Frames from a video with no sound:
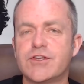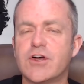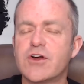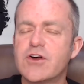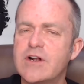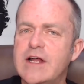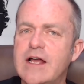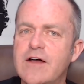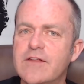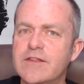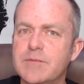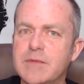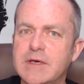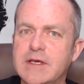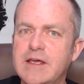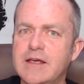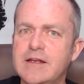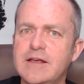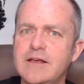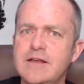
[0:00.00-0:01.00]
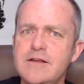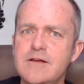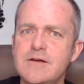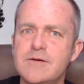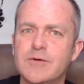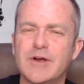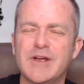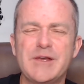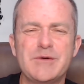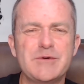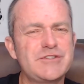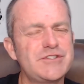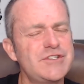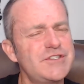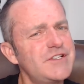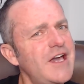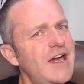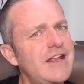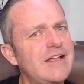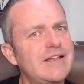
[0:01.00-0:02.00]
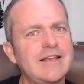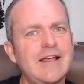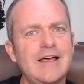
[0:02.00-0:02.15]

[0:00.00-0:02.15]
started out in the beginning where he was just kind